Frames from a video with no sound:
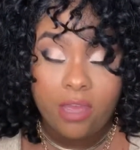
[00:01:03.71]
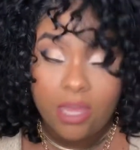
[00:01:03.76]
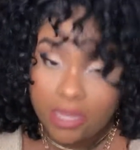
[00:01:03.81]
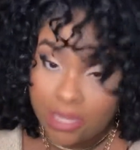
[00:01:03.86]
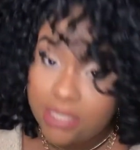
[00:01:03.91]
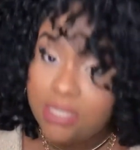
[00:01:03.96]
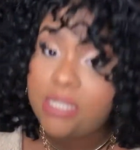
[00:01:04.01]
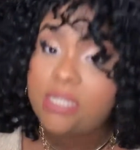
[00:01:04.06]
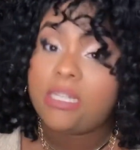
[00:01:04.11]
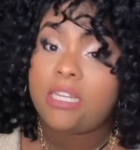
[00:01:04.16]

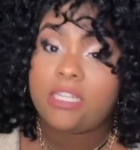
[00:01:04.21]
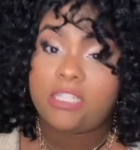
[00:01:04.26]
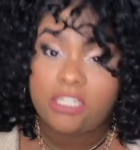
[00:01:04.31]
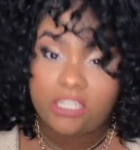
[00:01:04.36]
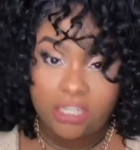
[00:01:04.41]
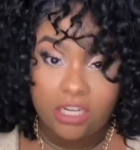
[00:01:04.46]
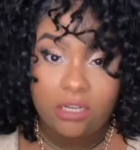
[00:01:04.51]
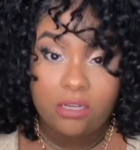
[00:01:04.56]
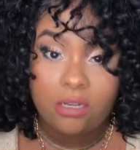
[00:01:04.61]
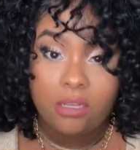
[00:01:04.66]
This is
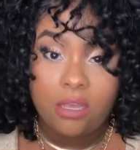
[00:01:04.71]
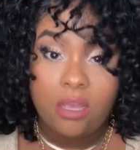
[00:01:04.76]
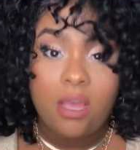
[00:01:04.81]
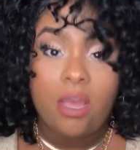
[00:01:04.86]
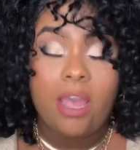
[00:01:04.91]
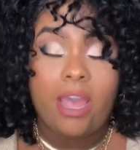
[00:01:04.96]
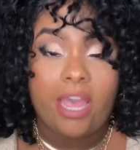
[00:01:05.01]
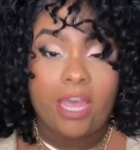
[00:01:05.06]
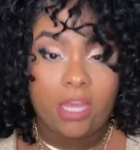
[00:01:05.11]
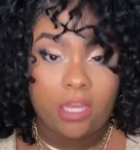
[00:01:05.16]
legit
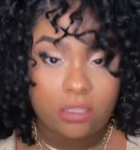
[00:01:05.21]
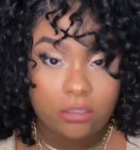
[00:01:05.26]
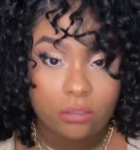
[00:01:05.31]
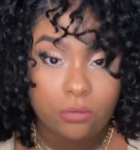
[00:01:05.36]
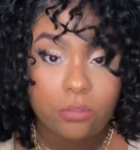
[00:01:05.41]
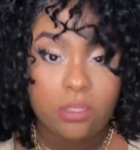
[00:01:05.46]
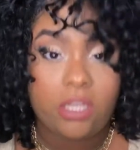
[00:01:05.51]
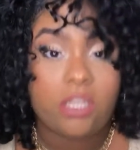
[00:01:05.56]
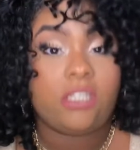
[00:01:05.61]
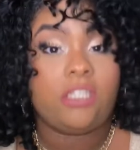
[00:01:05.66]
a
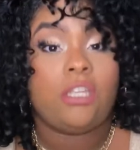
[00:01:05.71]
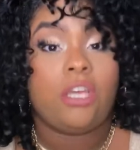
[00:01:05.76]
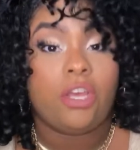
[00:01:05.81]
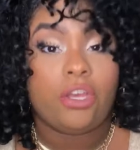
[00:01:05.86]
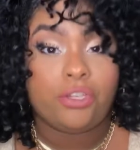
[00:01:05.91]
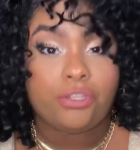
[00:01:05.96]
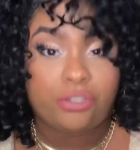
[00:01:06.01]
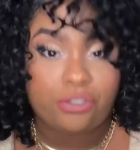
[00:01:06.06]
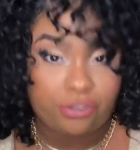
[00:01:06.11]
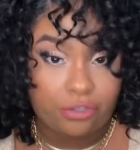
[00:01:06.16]
glueless,
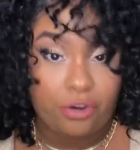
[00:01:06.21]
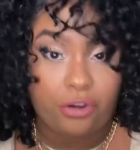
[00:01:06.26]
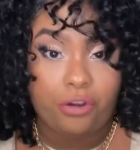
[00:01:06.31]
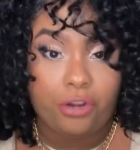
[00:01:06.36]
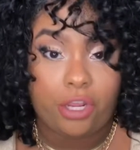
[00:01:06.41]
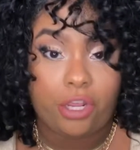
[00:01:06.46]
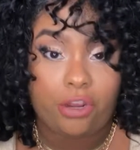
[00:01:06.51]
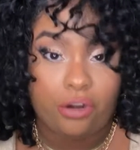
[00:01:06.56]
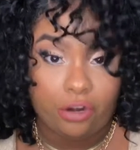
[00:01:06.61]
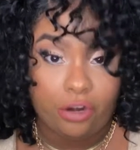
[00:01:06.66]

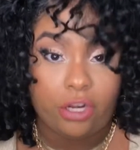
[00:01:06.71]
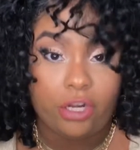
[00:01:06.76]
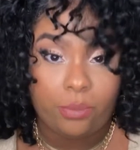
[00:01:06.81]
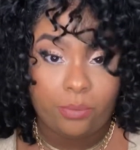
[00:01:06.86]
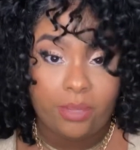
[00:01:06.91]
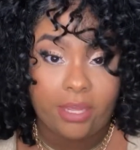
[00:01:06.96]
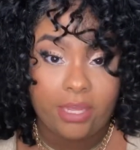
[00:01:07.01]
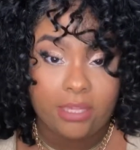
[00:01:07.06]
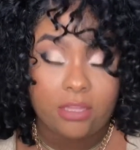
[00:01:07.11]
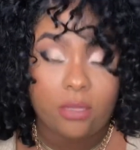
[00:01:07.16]
sturdy, curly
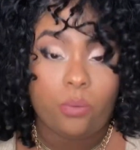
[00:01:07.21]
wig.